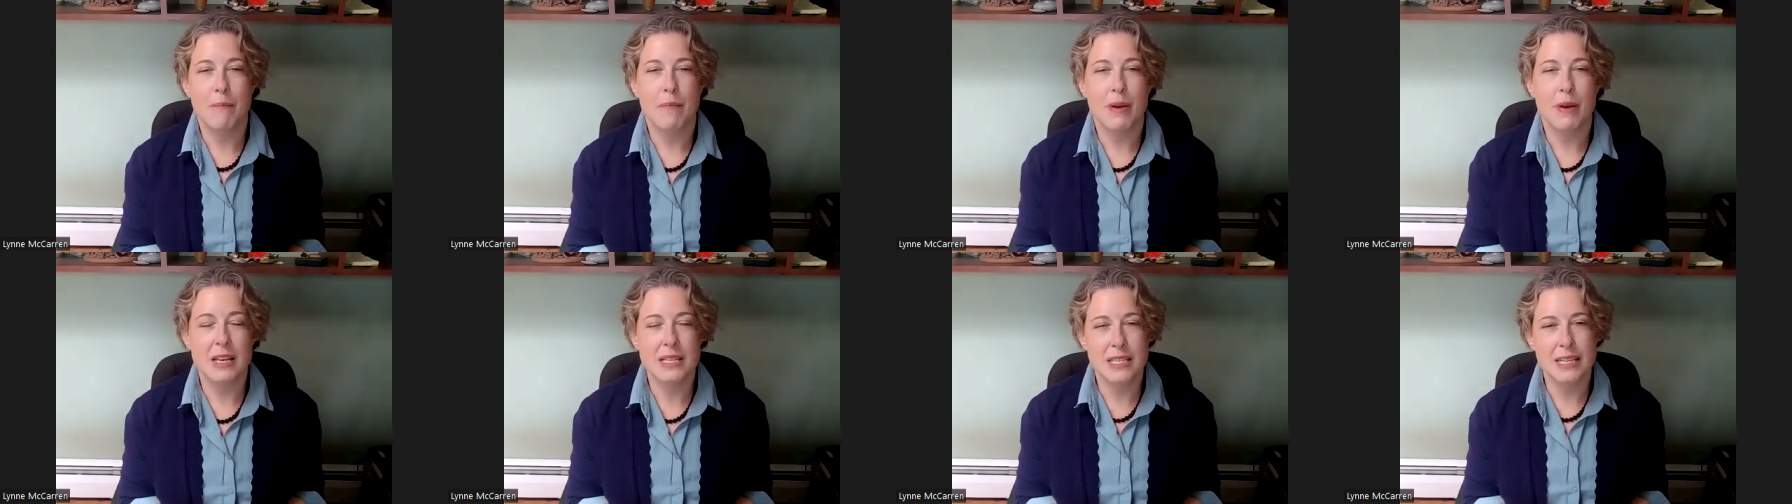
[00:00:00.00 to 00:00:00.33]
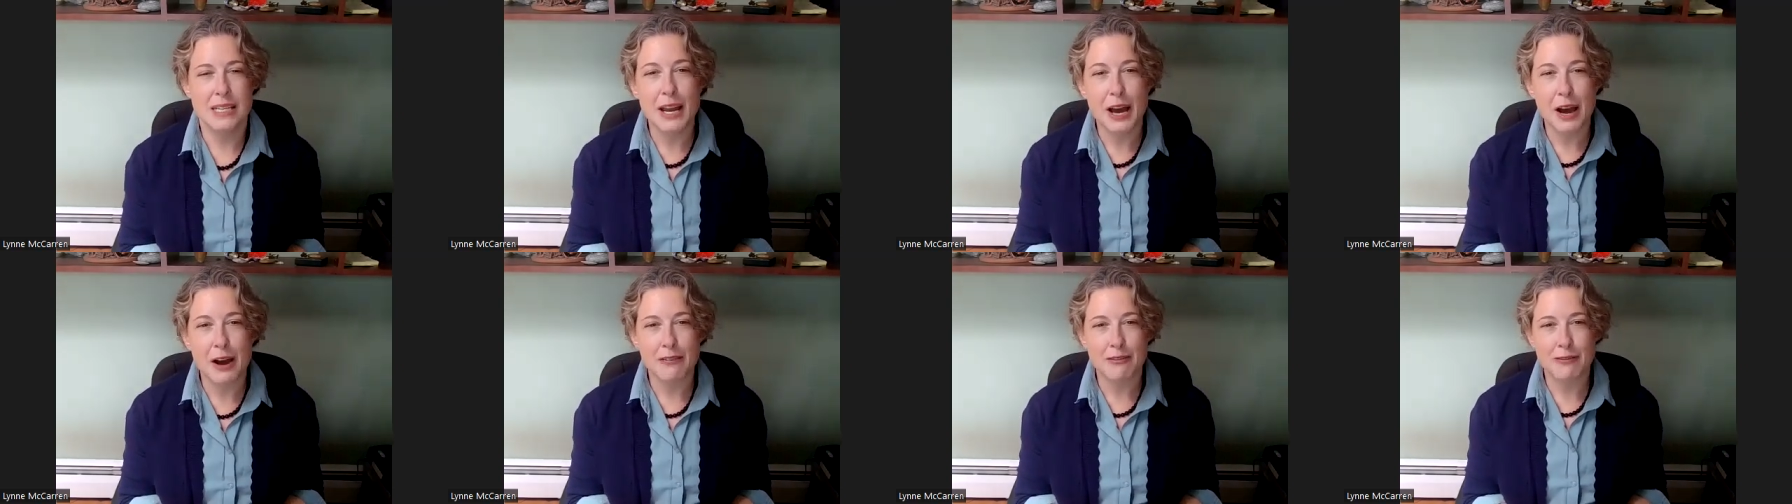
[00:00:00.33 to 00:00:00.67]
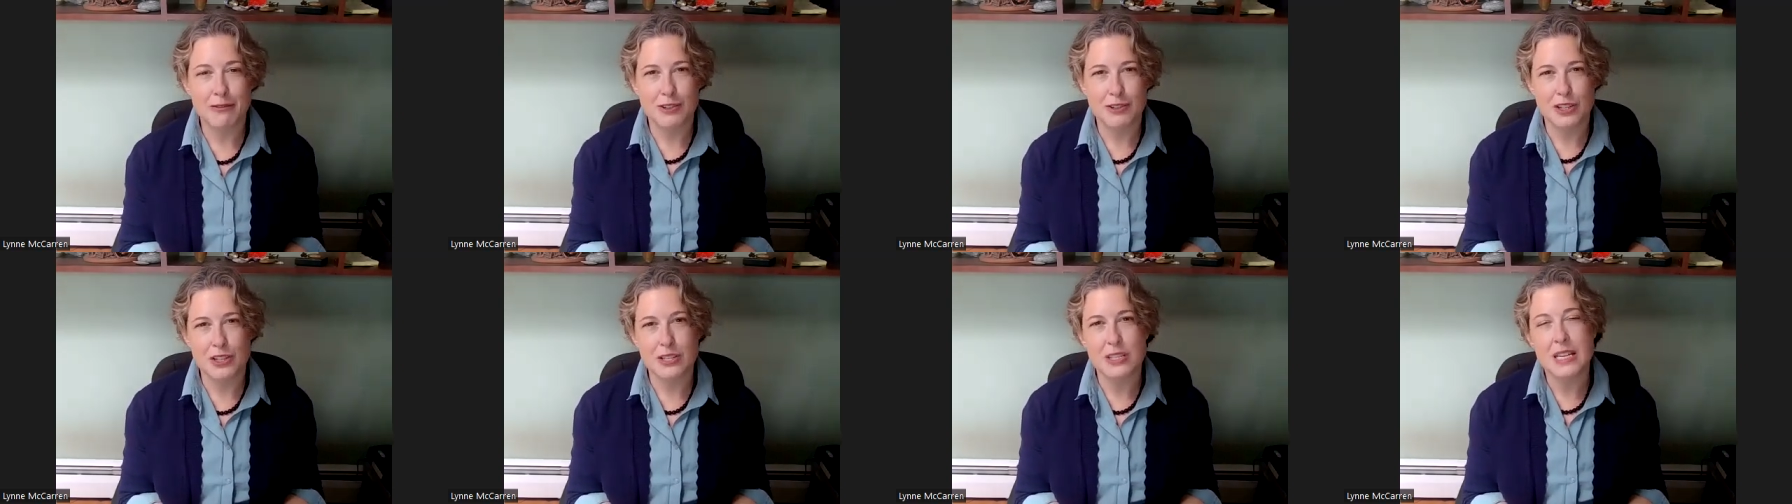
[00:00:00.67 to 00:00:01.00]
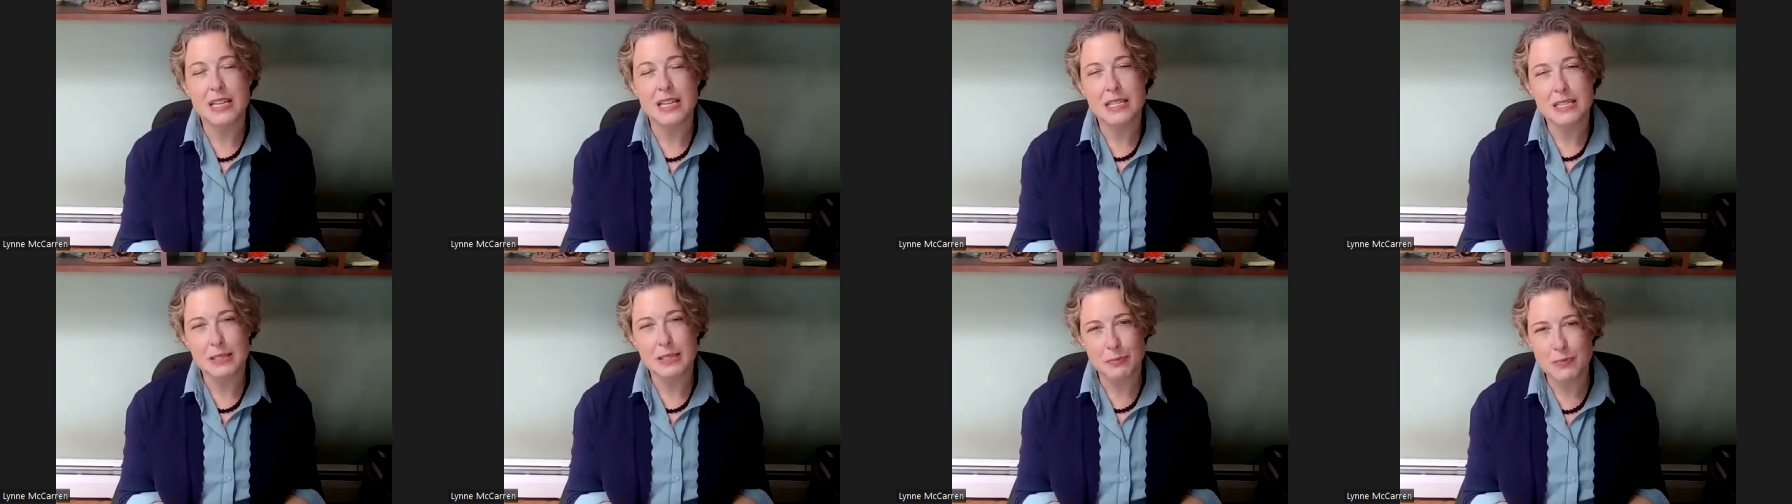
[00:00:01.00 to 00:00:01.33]
is enough to
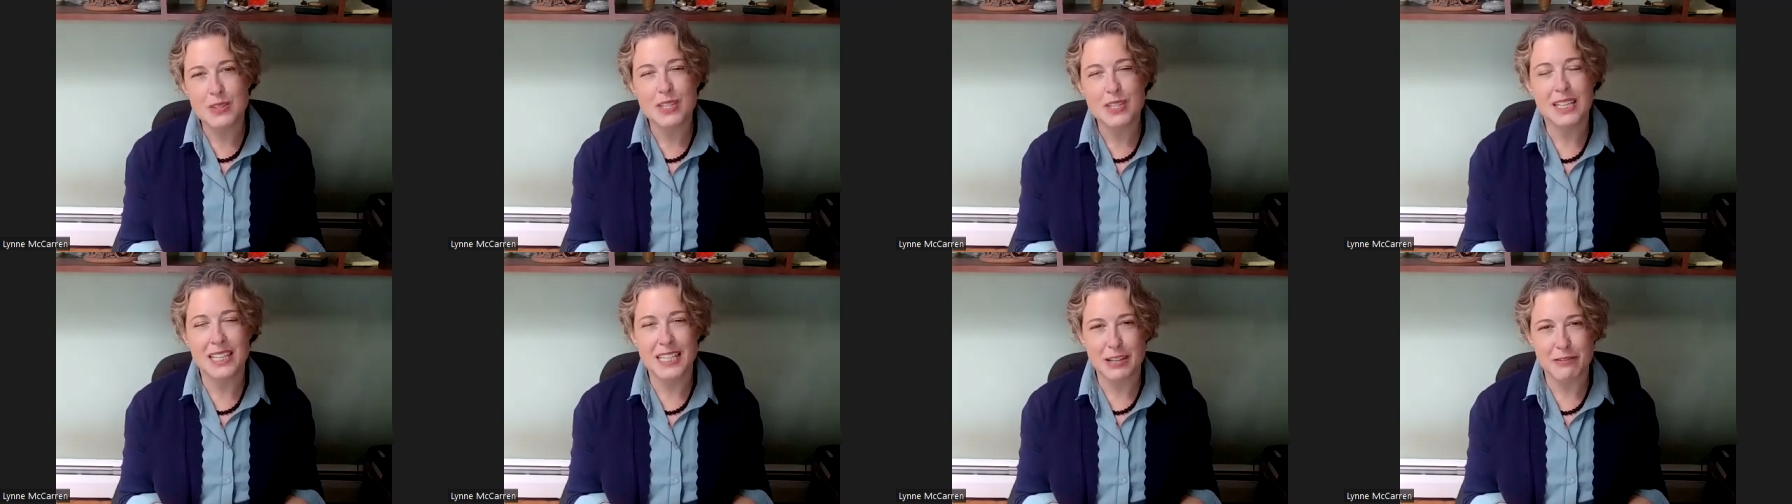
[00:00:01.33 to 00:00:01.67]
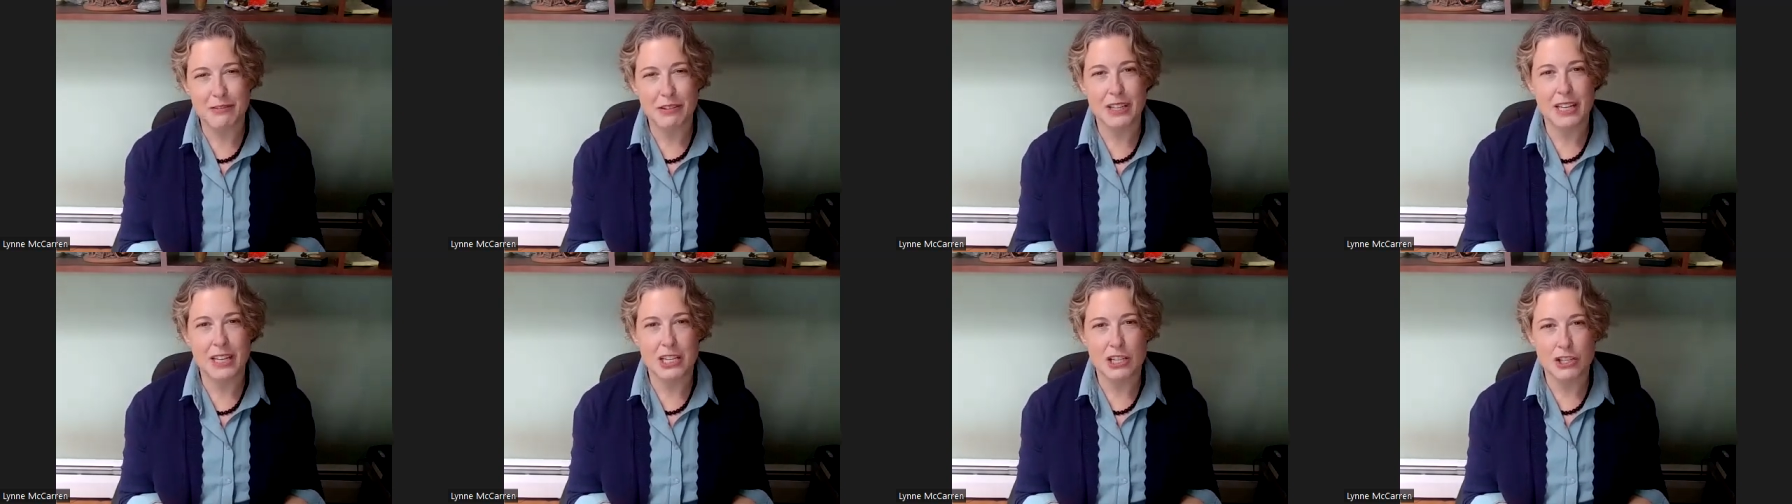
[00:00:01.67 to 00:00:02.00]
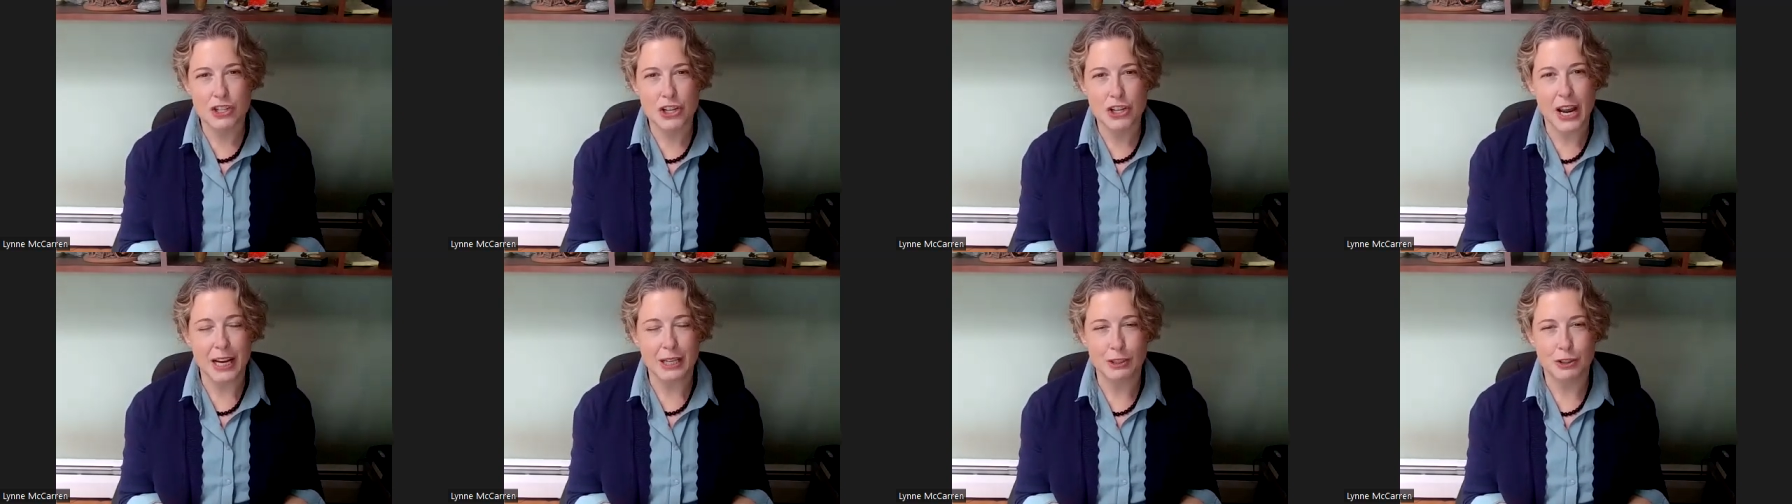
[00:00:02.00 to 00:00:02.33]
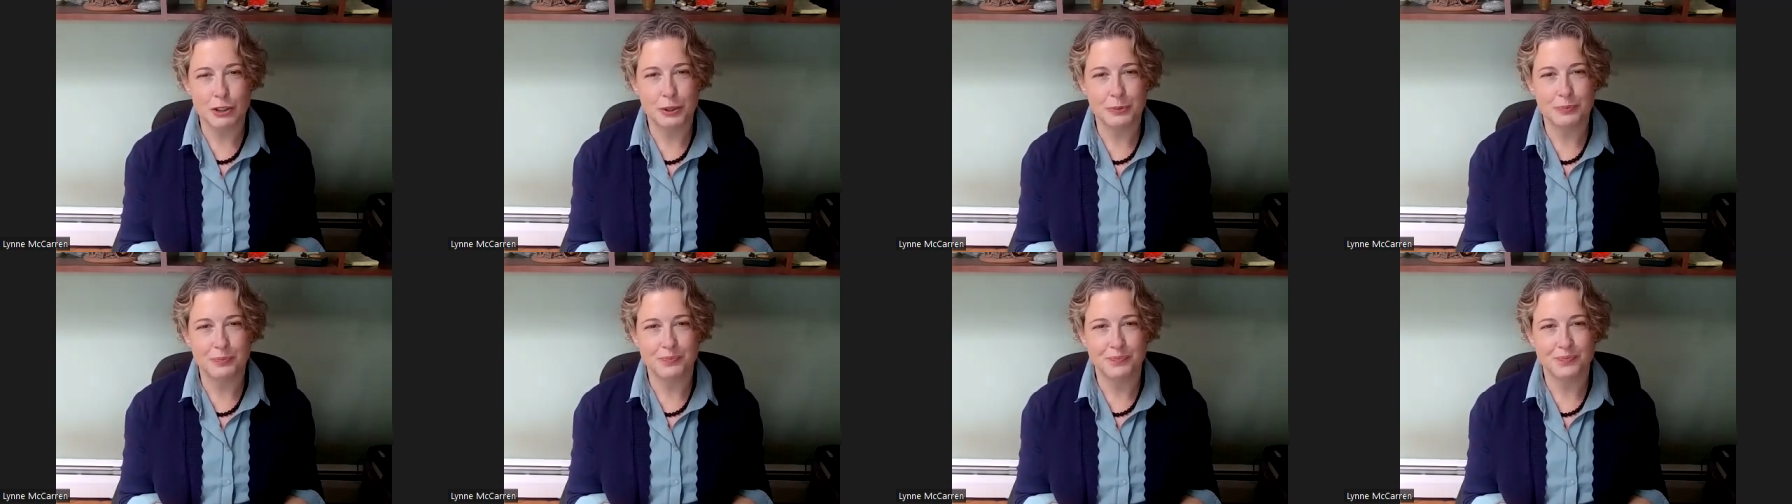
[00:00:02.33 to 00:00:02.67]
see some significant
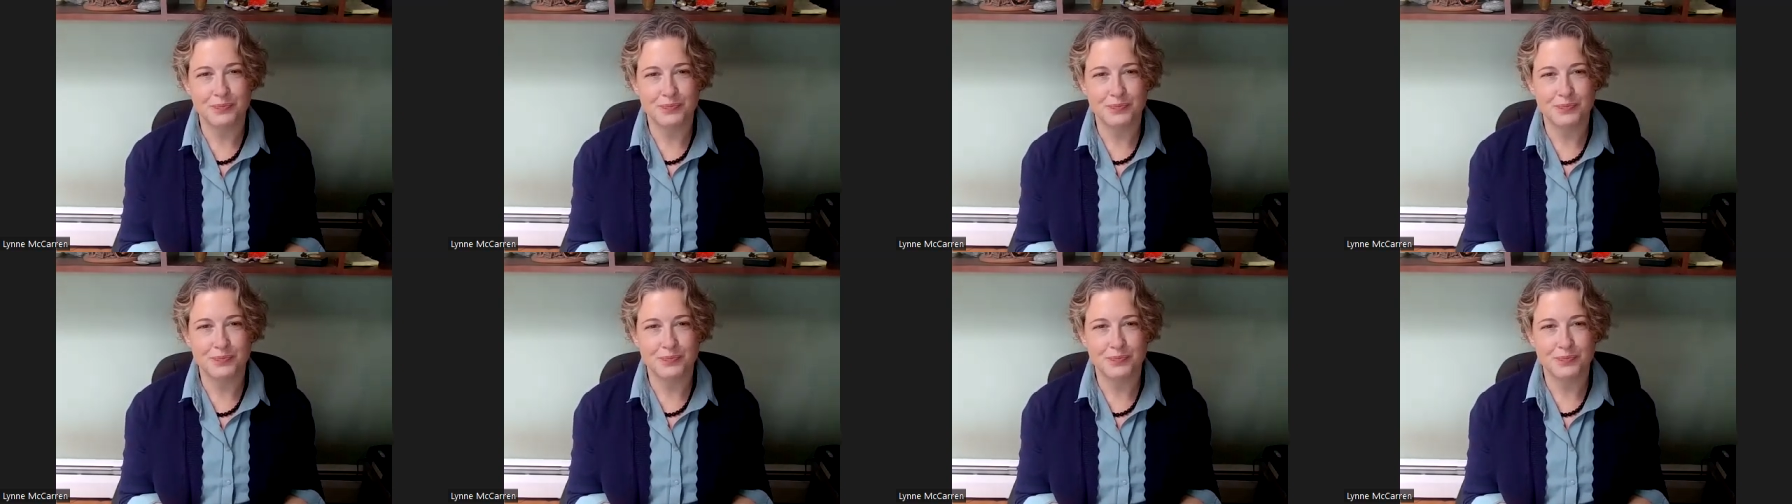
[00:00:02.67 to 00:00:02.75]
change.